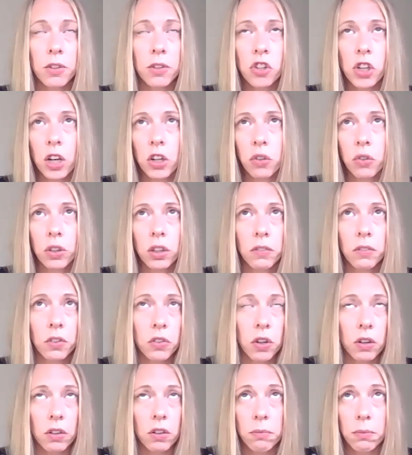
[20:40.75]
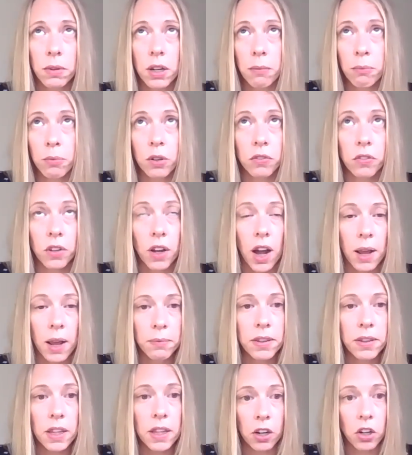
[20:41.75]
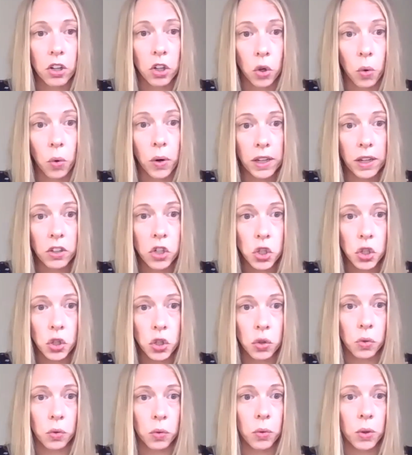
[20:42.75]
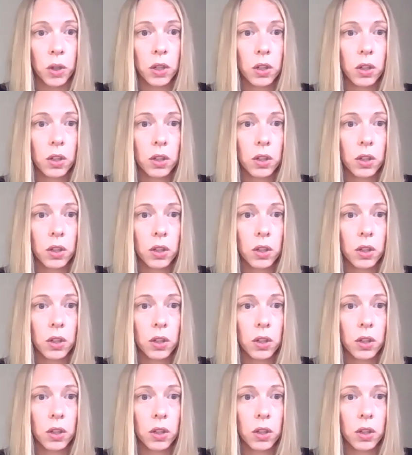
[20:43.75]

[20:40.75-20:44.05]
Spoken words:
generally if you talk to them a number of times, they are going to